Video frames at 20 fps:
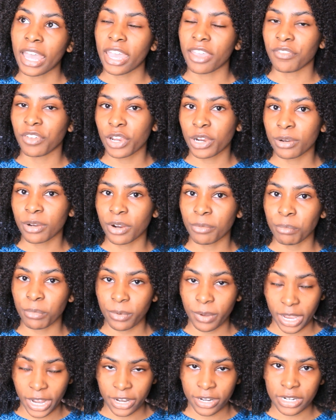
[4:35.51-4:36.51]
If your
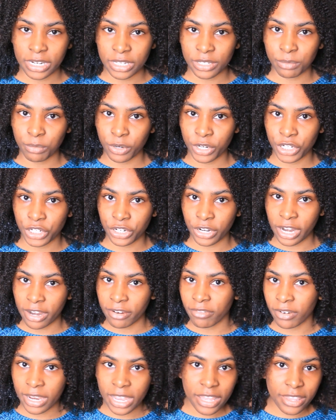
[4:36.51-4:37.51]
hair needs moisture
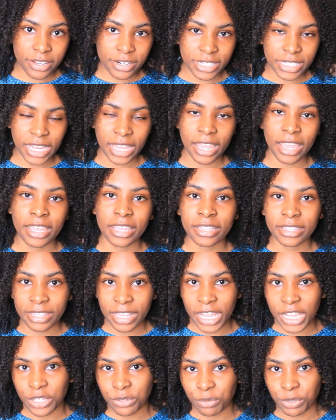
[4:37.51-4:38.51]
every other day,
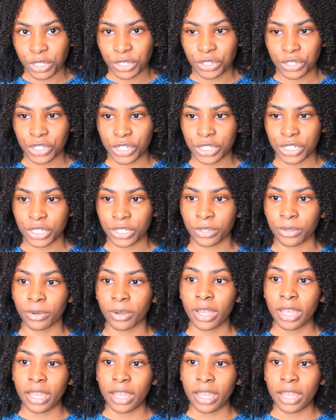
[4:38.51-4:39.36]
that's what you should do.